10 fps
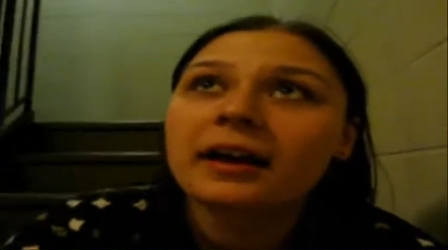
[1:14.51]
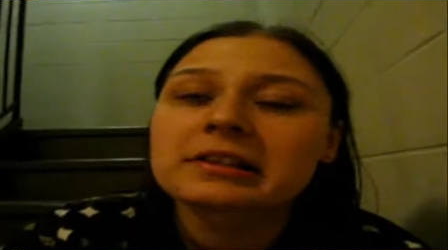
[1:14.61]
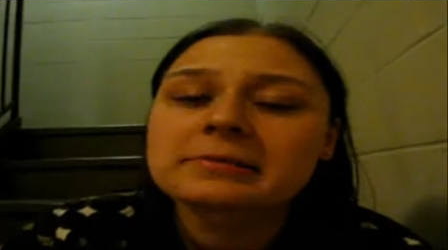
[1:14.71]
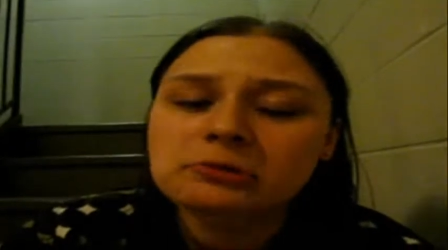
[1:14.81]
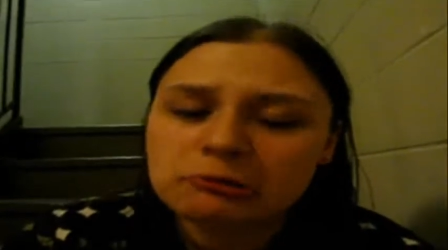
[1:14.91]

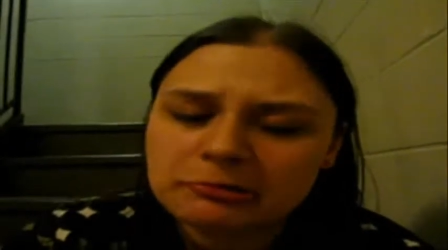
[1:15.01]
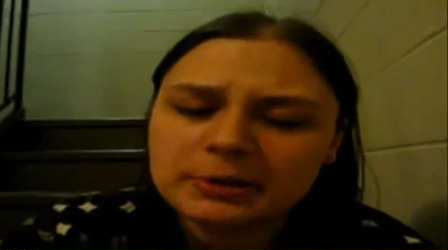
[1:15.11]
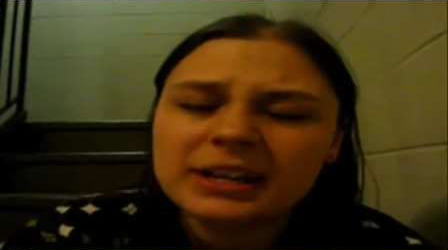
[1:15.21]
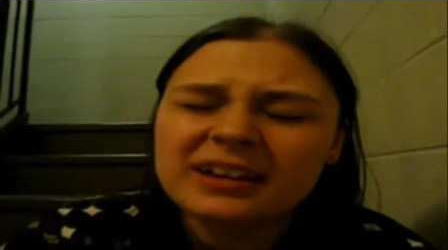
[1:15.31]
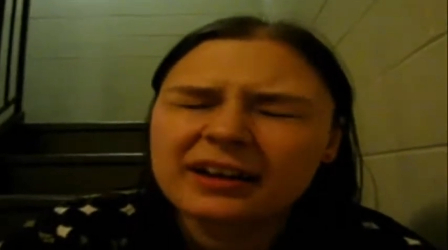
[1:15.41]
got some
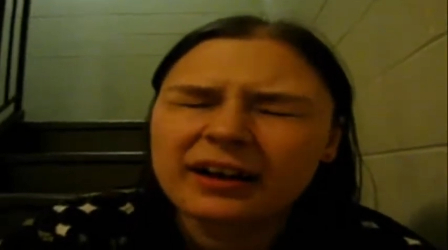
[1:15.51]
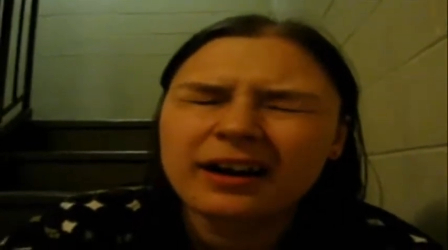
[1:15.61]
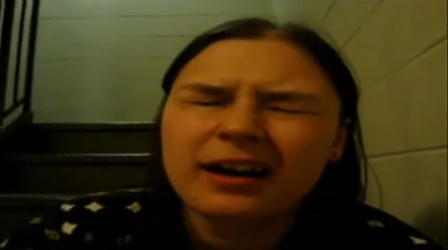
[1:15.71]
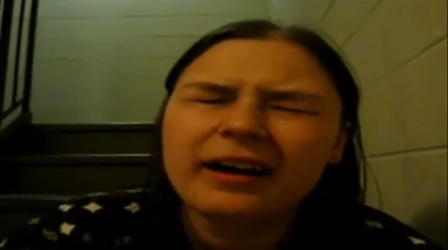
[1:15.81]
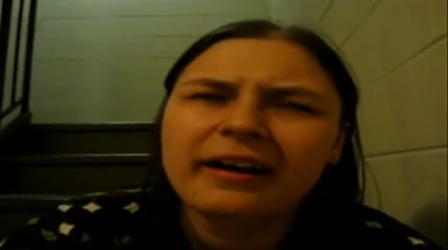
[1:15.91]
jewelry,
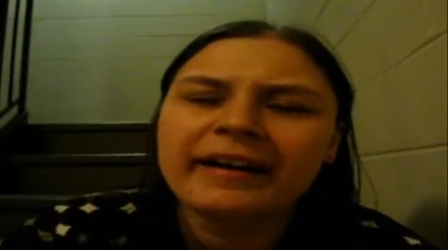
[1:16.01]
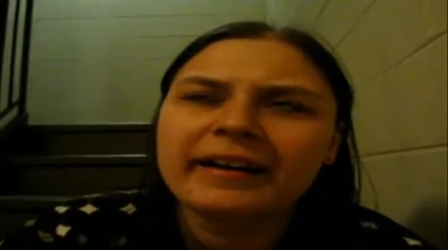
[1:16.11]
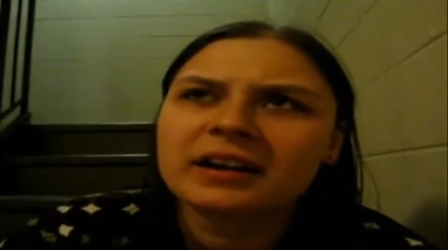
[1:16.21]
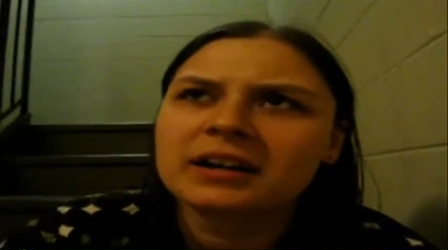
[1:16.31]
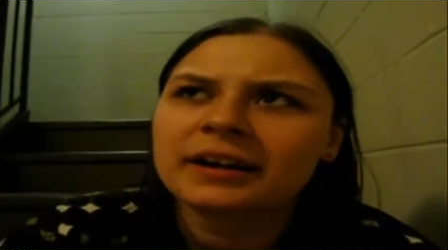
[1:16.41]

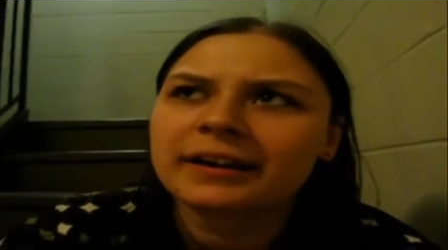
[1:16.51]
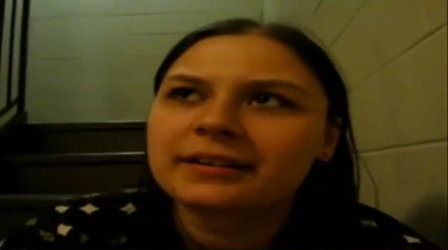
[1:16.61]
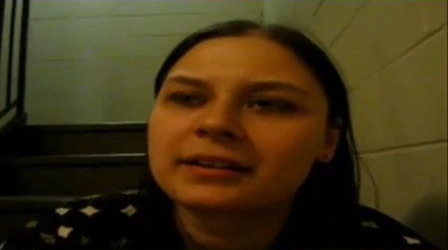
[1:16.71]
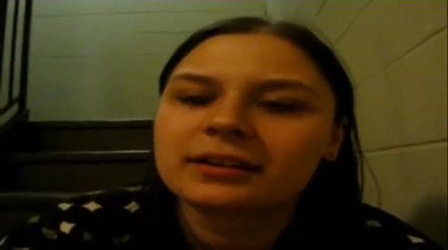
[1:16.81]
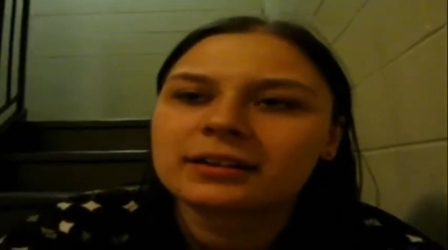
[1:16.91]
I got
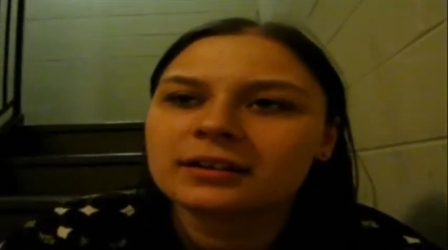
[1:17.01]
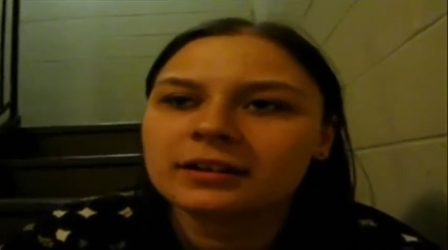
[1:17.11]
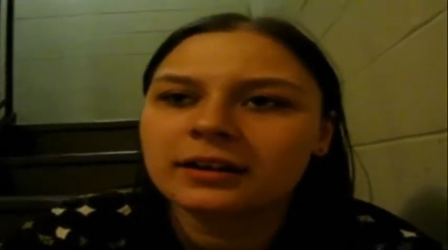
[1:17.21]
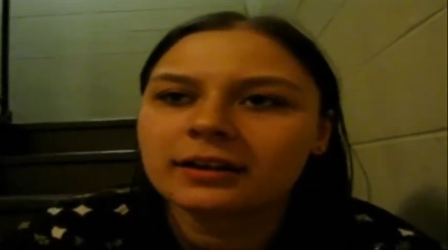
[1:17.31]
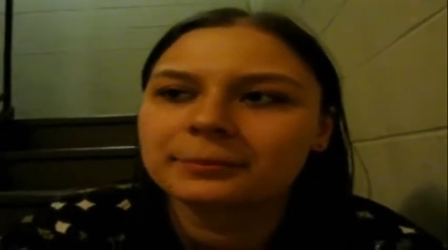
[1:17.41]

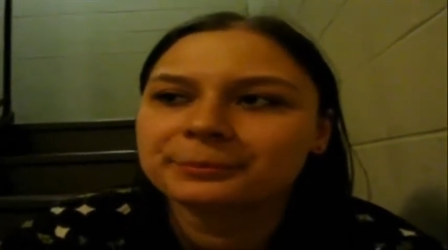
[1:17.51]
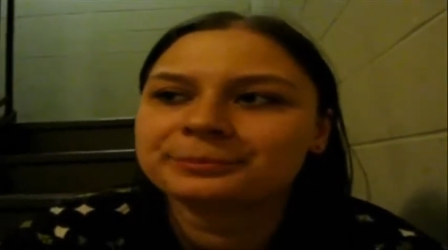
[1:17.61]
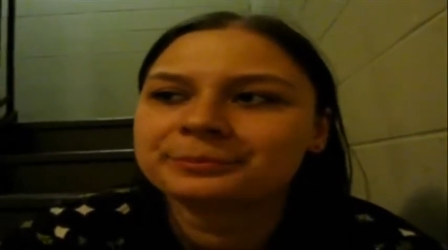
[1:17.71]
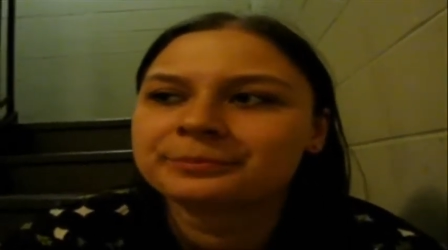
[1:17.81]
um,